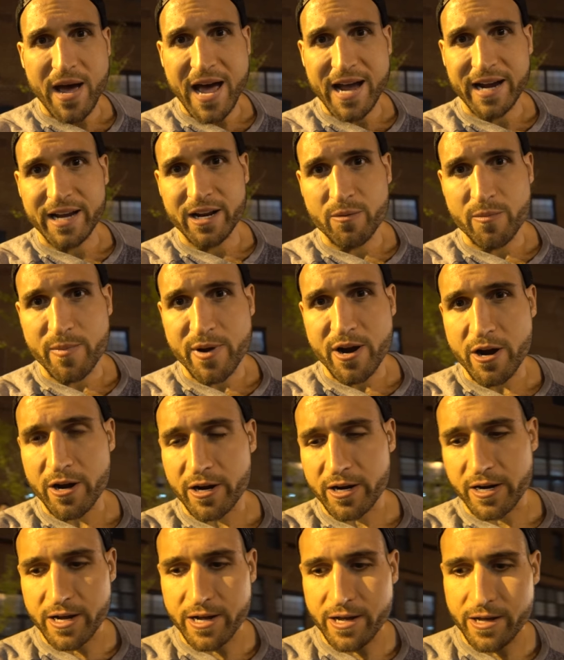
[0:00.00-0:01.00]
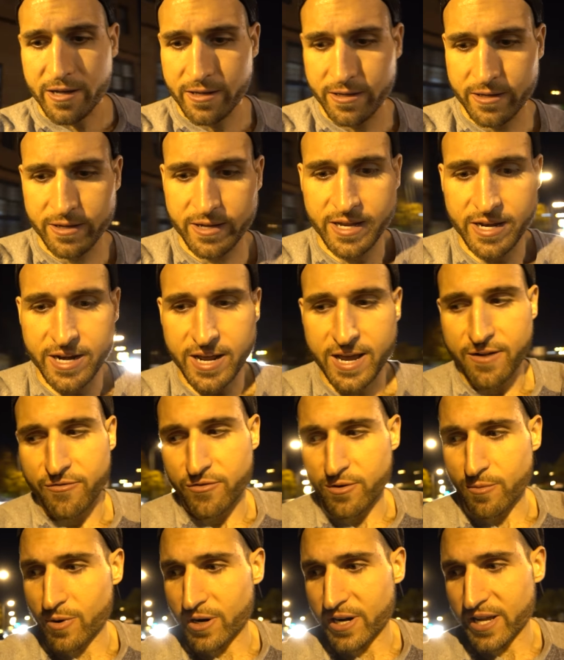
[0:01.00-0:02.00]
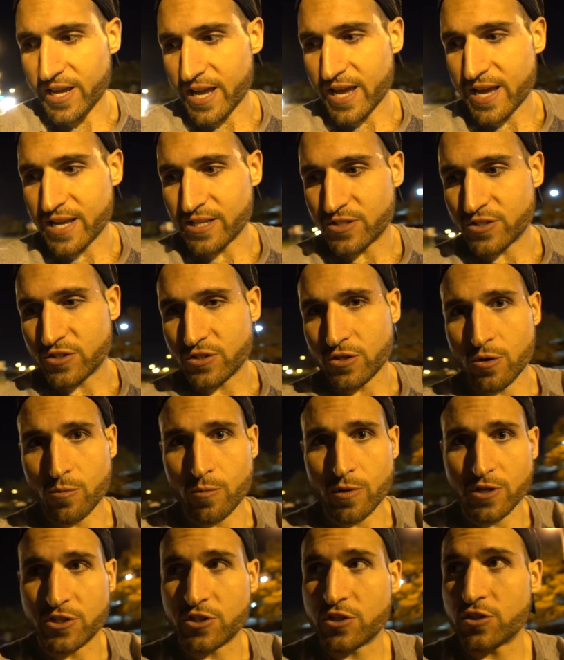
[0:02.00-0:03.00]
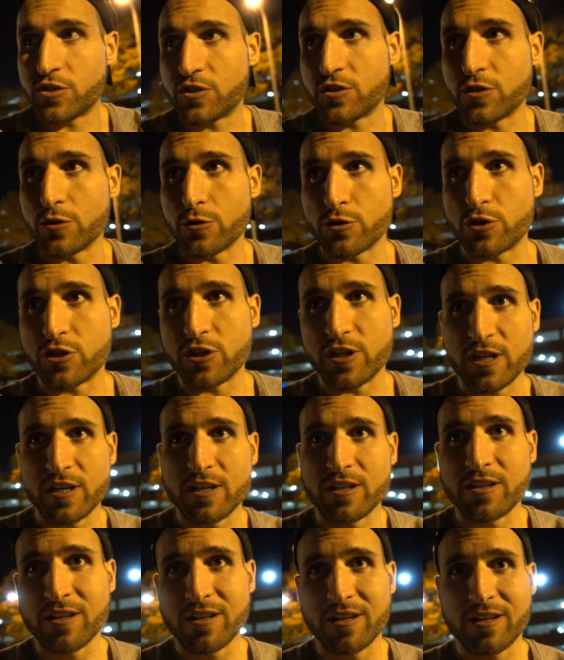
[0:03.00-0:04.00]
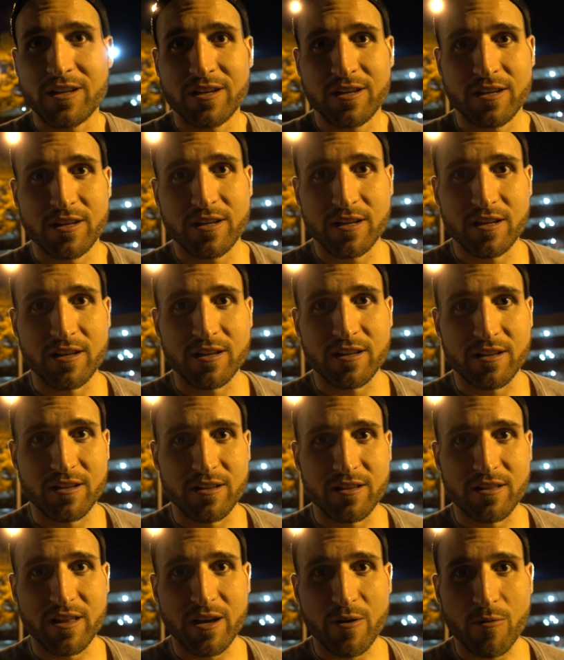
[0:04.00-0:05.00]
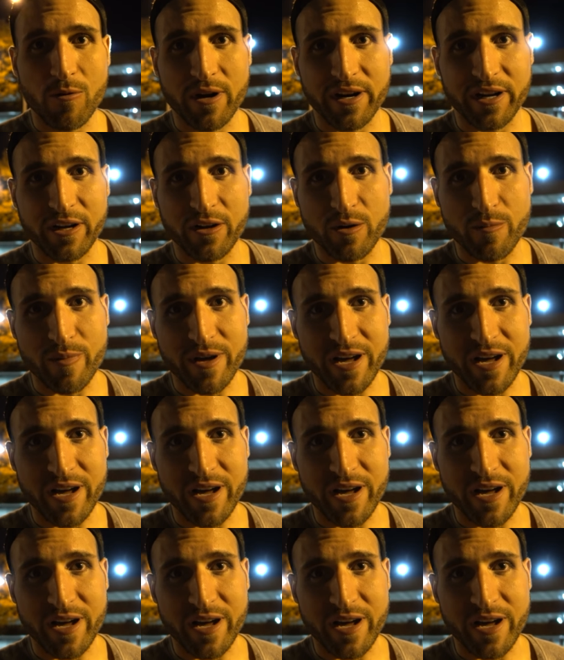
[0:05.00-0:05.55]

Back in America, and everybody ate so much sushi, they want to go to